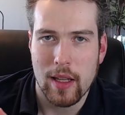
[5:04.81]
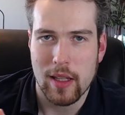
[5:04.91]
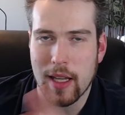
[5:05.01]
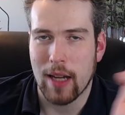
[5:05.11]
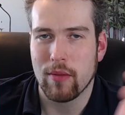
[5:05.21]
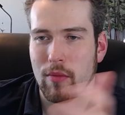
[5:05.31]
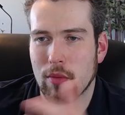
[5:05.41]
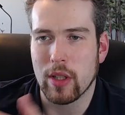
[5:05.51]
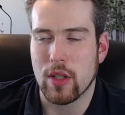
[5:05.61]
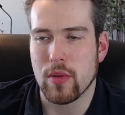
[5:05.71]
You can't
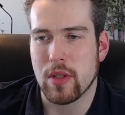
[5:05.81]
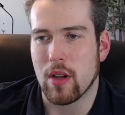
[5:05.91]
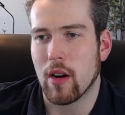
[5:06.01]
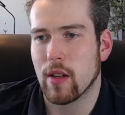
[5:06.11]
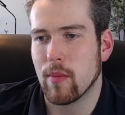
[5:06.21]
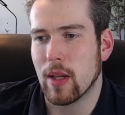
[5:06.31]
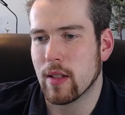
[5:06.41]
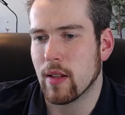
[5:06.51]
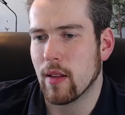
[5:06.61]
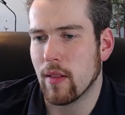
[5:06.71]
really use the
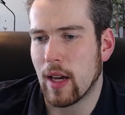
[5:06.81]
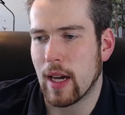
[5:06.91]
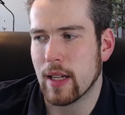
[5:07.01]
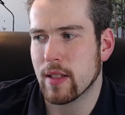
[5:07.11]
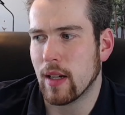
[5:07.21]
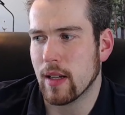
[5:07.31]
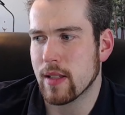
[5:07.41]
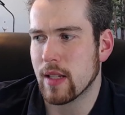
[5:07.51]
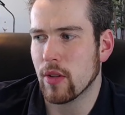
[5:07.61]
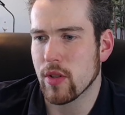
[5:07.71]
argument that
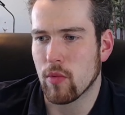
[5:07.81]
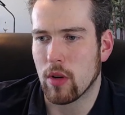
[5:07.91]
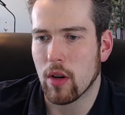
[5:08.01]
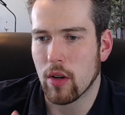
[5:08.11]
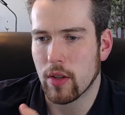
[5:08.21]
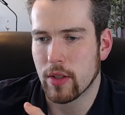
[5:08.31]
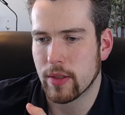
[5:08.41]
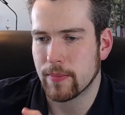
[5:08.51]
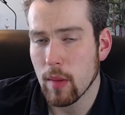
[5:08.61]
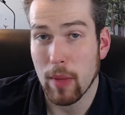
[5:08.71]
sales were hurt
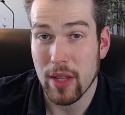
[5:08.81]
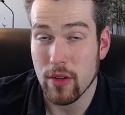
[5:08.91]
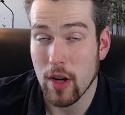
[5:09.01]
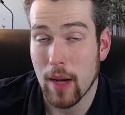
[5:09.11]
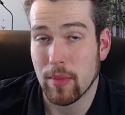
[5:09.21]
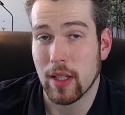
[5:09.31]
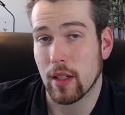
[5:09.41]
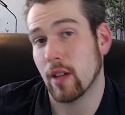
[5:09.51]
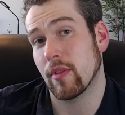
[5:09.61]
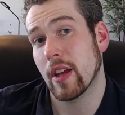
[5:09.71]
by there not being
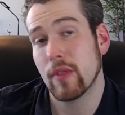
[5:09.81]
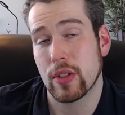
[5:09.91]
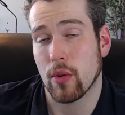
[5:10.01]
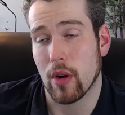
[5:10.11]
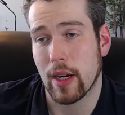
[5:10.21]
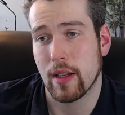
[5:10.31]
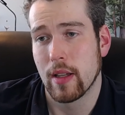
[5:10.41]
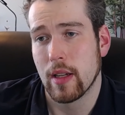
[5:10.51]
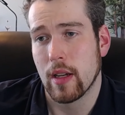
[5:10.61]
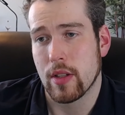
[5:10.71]
enough inventory.
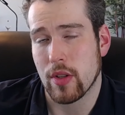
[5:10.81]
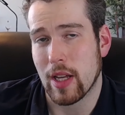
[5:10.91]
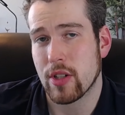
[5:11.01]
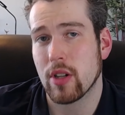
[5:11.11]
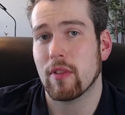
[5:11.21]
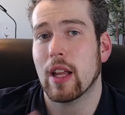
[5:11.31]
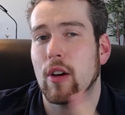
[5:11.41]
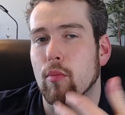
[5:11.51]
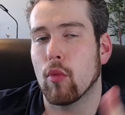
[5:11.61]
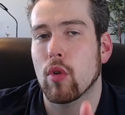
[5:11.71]
So that should have
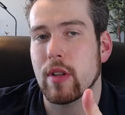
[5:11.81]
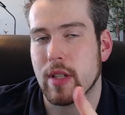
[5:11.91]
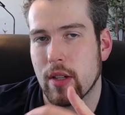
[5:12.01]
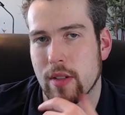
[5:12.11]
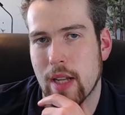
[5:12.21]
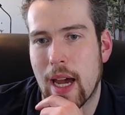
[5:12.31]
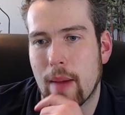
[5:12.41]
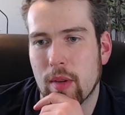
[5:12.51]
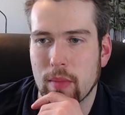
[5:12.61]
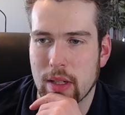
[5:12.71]
allowed more sales to
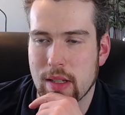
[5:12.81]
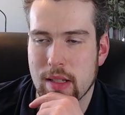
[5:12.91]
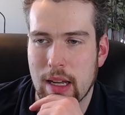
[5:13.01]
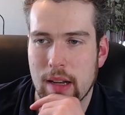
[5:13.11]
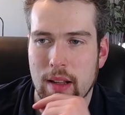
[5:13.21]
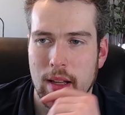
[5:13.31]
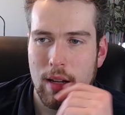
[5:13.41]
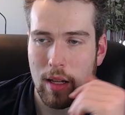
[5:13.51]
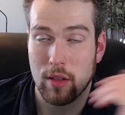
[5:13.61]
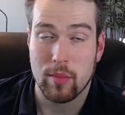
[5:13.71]
happen, but instead
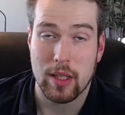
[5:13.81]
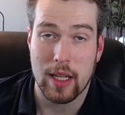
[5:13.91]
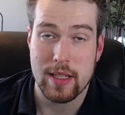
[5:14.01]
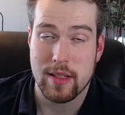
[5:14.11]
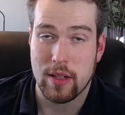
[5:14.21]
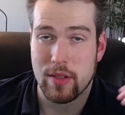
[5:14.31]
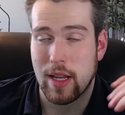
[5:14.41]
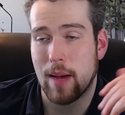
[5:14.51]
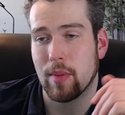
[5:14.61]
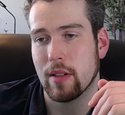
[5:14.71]
a little bit less sales
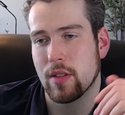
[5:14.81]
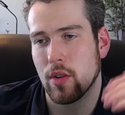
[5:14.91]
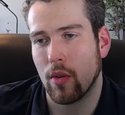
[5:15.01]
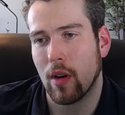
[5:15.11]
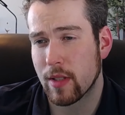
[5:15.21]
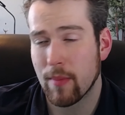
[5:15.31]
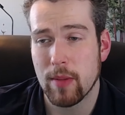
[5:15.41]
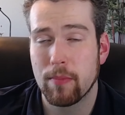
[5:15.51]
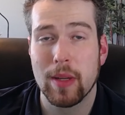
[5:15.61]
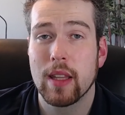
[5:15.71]
happen. So some of the
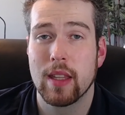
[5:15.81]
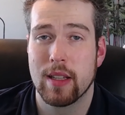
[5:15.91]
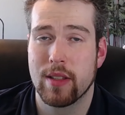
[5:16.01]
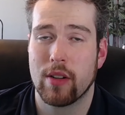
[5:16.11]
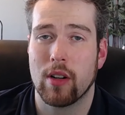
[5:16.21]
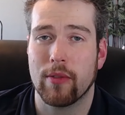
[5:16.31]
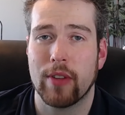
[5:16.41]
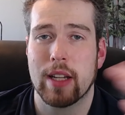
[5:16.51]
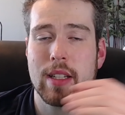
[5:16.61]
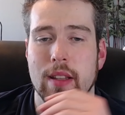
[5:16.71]
big things that are
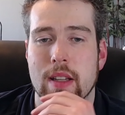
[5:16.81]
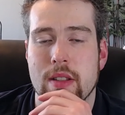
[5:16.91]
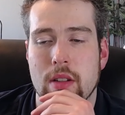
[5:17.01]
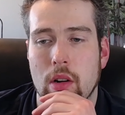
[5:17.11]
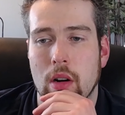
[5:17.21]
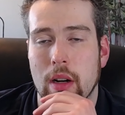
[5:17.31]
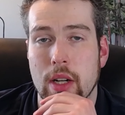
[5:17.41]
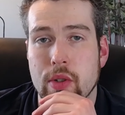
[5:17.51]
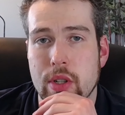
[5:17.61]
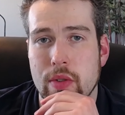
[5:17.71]
affecting this are
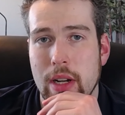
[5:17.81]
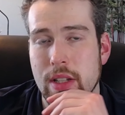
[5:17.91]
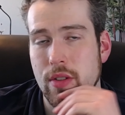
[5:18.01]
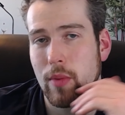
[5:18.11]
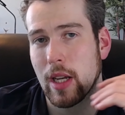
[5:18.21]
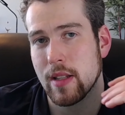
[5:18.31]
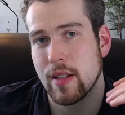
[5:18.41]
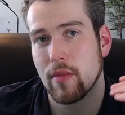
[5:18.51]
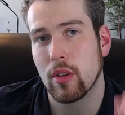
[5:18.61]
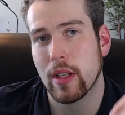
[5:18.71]
interest rates. So we had
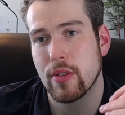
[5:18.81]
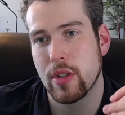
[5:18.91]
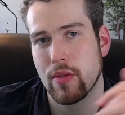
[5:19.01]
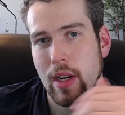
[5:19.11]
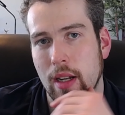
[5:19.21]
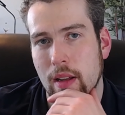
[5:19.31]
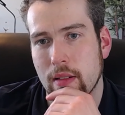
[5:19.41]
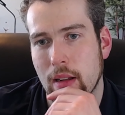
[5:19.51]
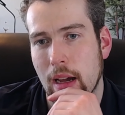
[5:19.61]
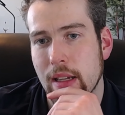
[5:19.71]
several interest rate
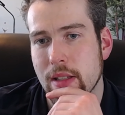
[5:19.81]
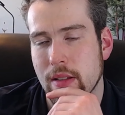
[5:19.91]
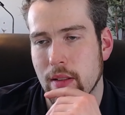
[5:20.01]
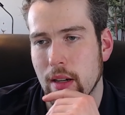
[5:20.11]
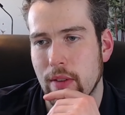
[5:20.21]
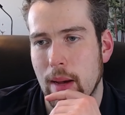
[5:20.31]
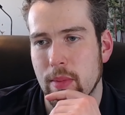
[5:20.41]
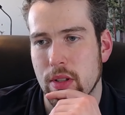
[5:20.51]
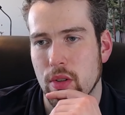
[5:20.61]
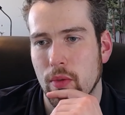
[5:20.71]
hikes that have
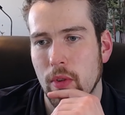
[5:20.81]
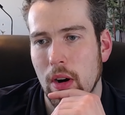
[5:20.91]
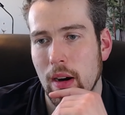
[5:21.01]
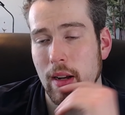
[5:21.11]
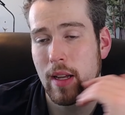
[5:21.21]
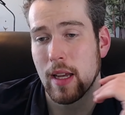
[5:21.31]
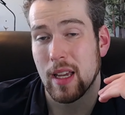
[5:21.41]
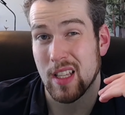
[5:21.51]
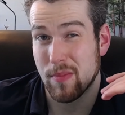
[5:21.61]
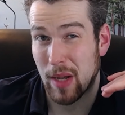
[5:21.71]
happened so far,
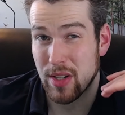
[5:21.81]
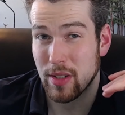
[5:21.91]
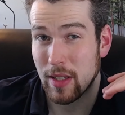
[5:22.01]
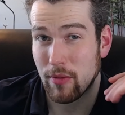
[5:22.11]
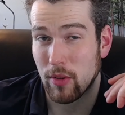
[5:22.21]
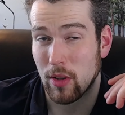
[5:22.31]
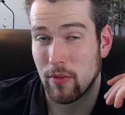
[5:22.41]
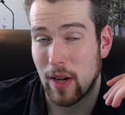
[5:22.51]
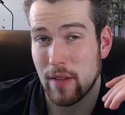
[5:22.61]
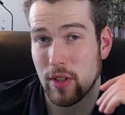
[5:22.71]
especially for
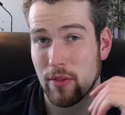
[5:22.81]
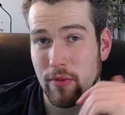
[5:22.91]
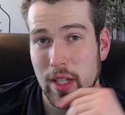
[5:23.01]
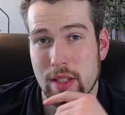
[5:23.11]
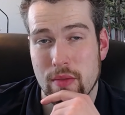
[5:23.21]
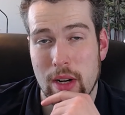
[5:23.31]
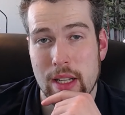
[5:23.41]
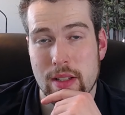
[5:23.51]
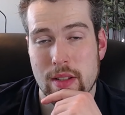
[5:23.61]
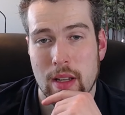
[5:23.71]
5-year fixed
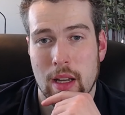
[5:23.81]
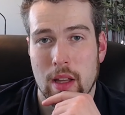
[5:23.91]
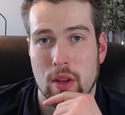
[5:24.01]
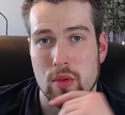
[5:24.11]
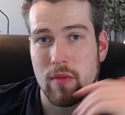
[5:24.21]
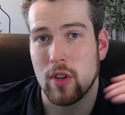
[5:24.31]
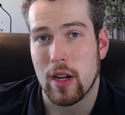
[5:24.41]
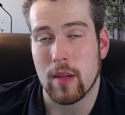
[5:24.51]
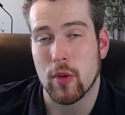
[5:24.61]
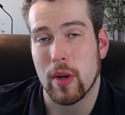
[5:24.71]
rates. Those have
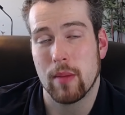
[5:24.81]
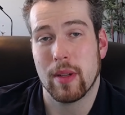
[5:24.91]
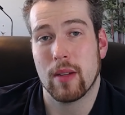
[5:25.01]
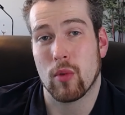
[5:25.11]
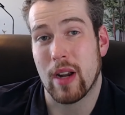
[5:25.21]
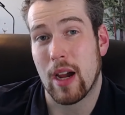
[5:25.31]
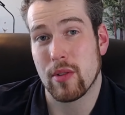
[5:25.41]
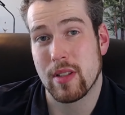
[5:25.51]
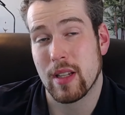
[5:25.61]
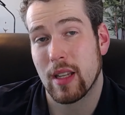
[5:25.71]
gone up quite a bit. We're now
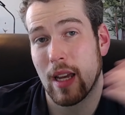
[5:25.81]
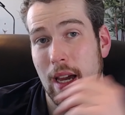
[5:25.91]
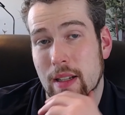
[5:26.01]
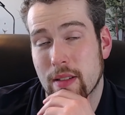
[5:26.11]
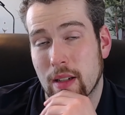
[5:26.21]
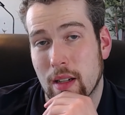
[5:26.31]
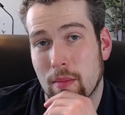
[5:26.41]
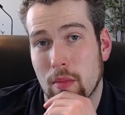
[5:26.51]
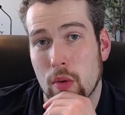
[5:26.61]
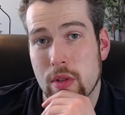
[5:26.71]
sitting at
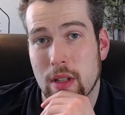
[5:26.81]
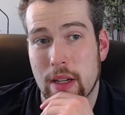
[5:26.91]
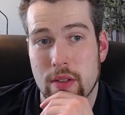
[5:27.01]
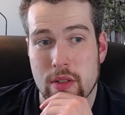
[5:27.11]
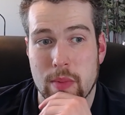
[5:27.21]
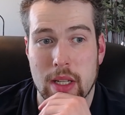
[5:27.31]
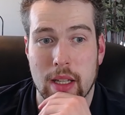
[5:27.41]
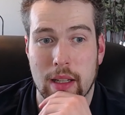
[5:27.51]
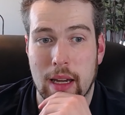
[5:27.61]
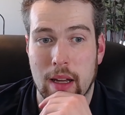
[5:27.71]
most lenders
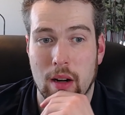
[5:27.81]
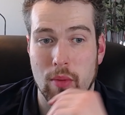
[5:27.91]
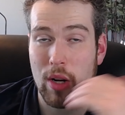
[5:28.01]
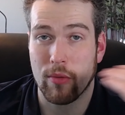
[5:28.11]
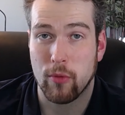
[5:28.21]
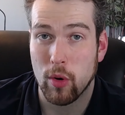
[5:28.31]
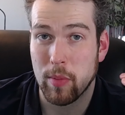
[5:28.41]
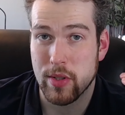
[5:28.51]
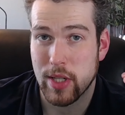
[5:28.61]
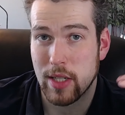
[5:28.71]
being at around
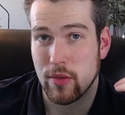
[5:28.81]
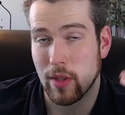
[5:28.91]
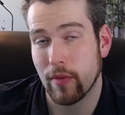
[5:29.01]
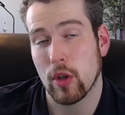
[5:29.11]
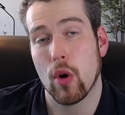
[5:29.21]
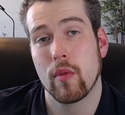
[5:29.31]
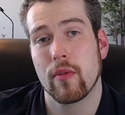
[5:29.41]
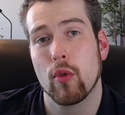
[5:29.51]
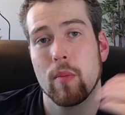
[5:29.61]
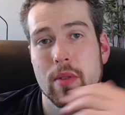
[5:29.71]
4% or even over
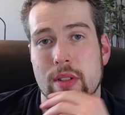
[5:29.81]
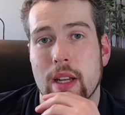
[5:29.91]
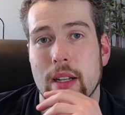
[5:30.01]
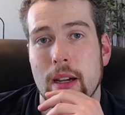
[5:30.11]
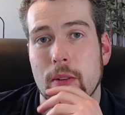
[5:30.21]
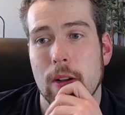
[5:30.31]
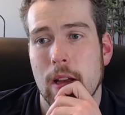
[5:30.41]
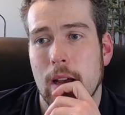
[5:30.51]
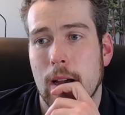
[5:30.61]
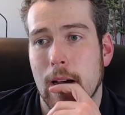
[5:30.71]
4% now,
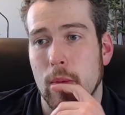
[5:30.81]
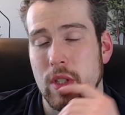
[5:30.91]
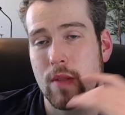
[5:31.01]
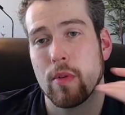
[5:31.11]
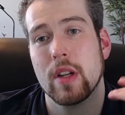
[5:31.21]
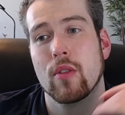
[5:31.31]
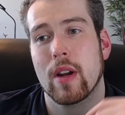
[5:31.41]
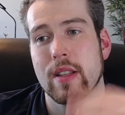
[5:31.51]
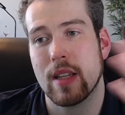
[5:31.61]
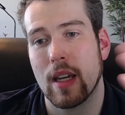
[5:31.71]
which is pretty
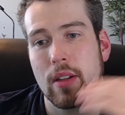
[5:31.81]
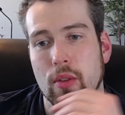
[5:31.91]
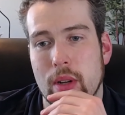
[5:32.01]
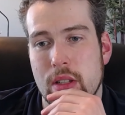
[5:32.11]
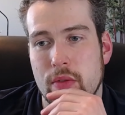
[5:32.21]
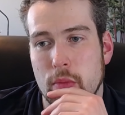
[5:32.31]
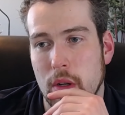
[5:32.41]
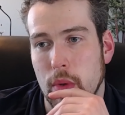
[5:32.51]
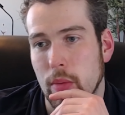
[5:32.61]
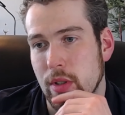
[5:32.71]
crazy increase from
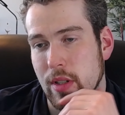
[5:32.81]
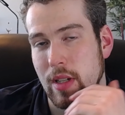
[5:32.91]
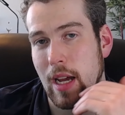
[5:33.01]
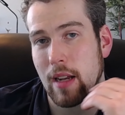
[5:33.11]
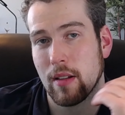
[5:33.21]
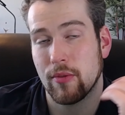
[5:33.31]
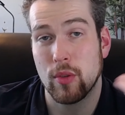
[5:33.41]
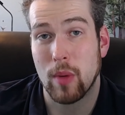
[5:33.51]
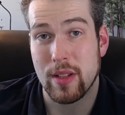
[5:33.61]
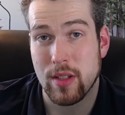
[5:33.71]
where we were just at a
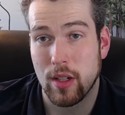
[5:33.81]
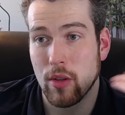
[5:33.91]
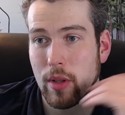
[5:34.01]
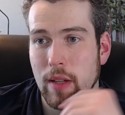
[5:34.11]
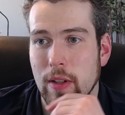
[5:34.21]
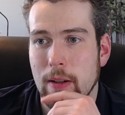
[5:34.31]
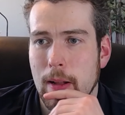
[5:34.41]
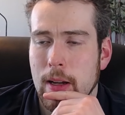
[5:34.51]
few months ago even.